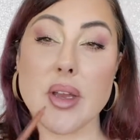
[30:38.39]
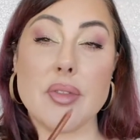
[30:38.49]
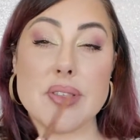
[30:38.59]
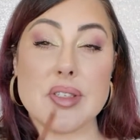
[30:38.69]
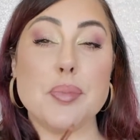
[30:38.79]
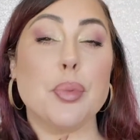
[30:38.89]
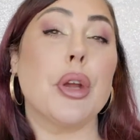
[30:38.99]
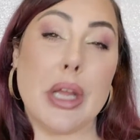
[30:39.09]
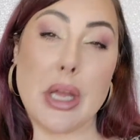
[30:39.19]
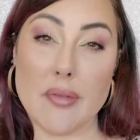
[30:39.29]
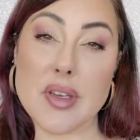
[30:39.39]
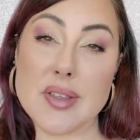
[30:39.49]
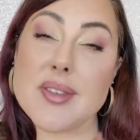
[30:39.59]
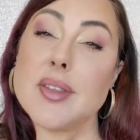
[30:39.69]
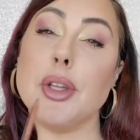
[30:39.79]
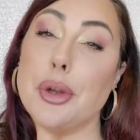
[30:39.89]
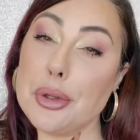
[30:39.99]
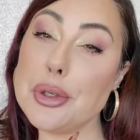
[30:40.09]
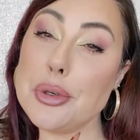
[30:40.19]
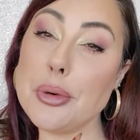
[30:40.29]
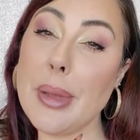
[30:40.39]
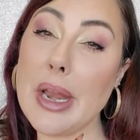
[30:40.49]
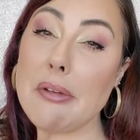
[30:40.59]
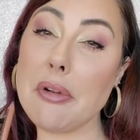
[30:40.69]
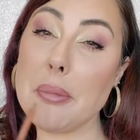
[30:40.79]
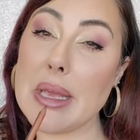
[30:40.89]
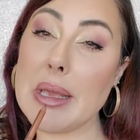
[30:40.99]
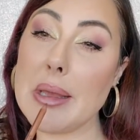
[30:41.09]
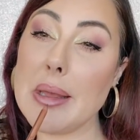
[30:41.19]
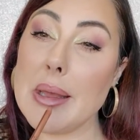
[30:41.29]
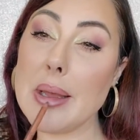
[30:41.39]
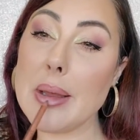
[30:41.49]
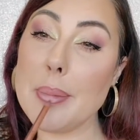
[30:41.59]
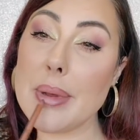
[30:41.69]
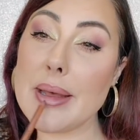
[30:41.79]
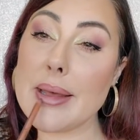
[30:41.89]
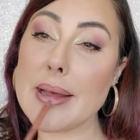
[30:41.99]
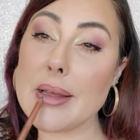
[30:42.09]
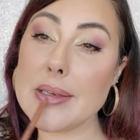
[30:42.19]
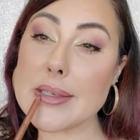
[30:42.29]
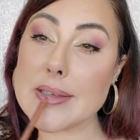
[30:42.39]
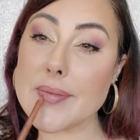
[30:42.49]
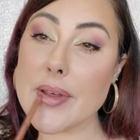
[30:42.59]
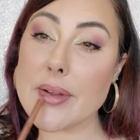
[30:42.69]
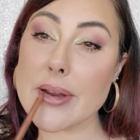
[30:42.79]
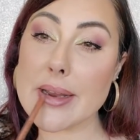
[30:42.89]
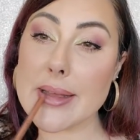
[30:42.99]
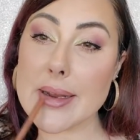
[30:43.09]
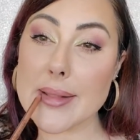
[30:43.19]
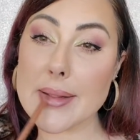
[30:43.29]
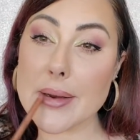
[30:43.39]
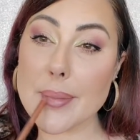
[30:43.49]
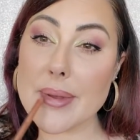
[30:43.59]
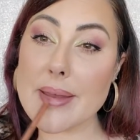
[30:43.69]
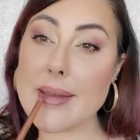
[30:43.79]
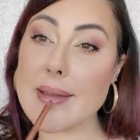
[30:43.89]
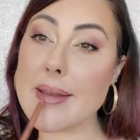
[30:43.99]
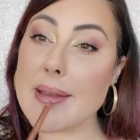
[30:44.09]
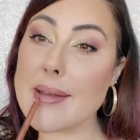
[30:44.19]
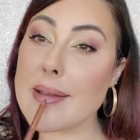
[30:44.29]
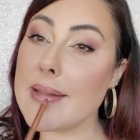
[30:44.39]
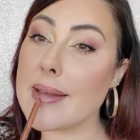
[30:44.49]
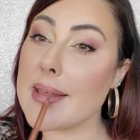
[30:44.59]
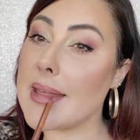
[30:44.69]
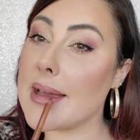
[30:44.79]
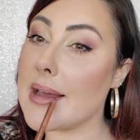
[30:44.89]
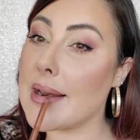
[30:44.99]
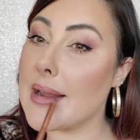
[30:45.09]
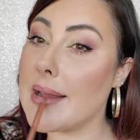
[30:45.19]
Now this is pretty obvious. It's a little too dramatic for me, but I'll just feather it in a little bit like that.